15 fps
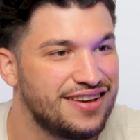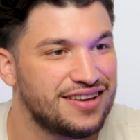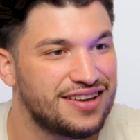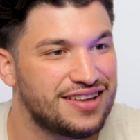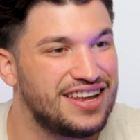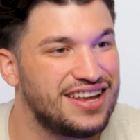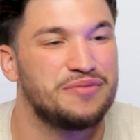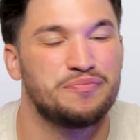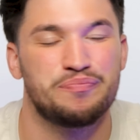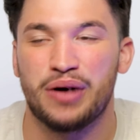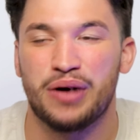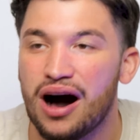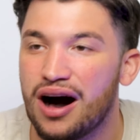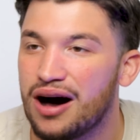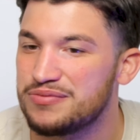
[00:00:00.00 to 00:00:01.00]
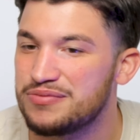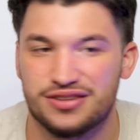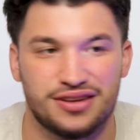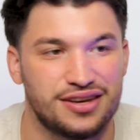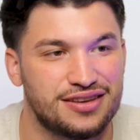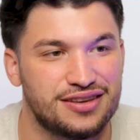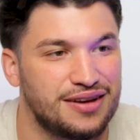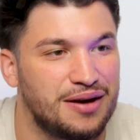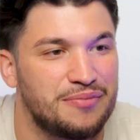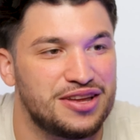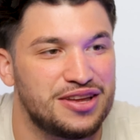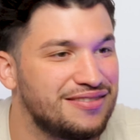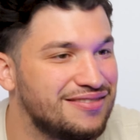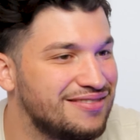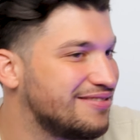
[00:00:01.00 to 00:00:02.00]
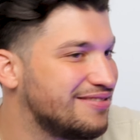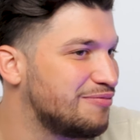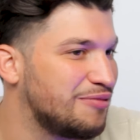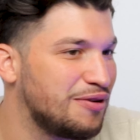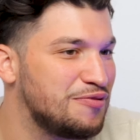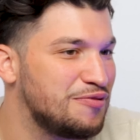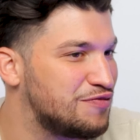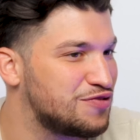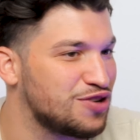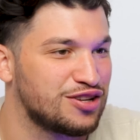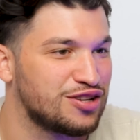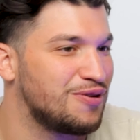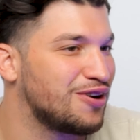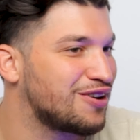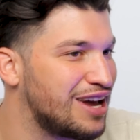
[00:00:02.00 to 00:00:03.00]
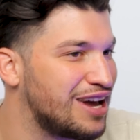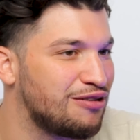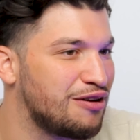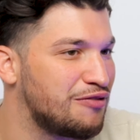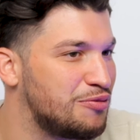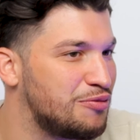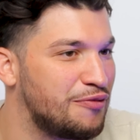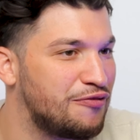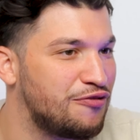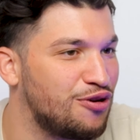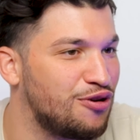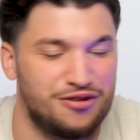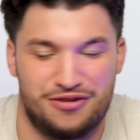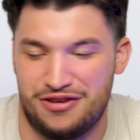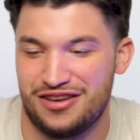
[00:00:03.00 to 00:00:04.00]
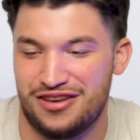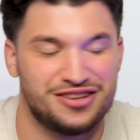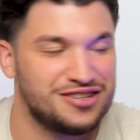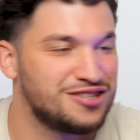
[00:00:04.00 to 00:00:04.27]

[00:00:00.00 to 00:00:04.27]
can hit bombs. Like I mean, we've talked about Ken Griffey before, mm-hmm.